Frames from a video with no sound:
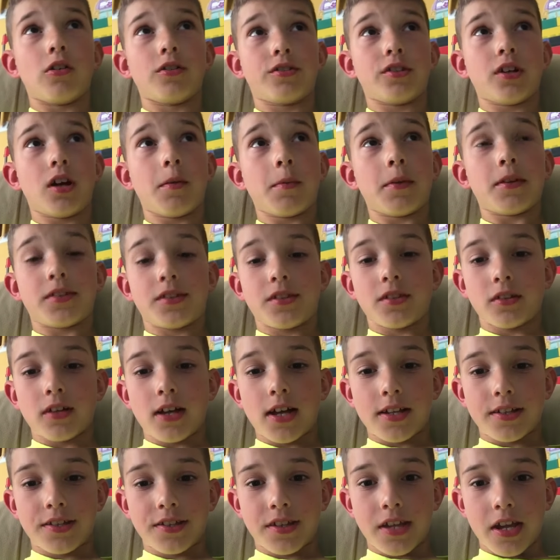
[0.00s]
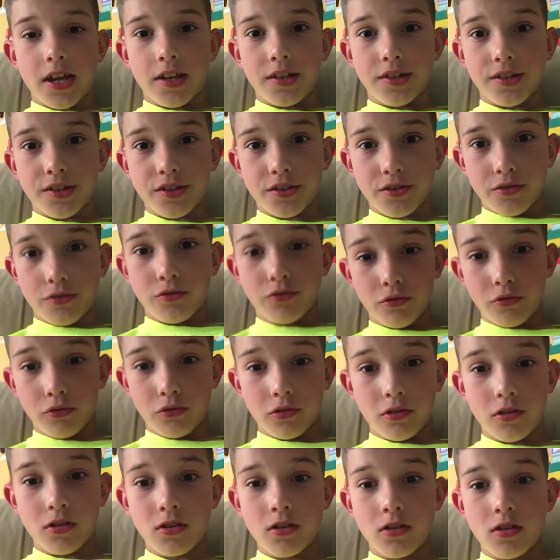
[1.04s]
it's almost the last day of
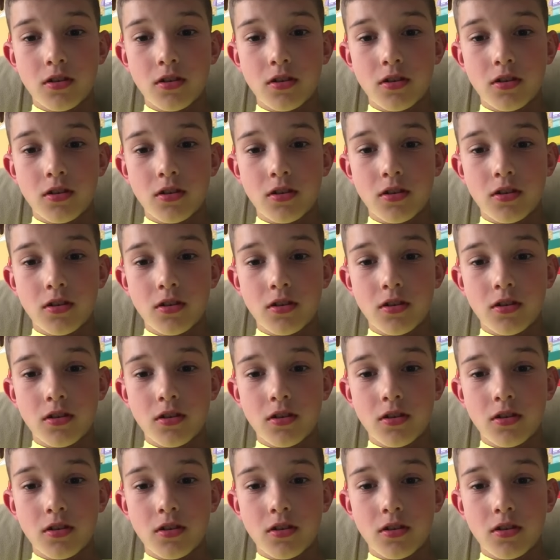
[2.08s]
school.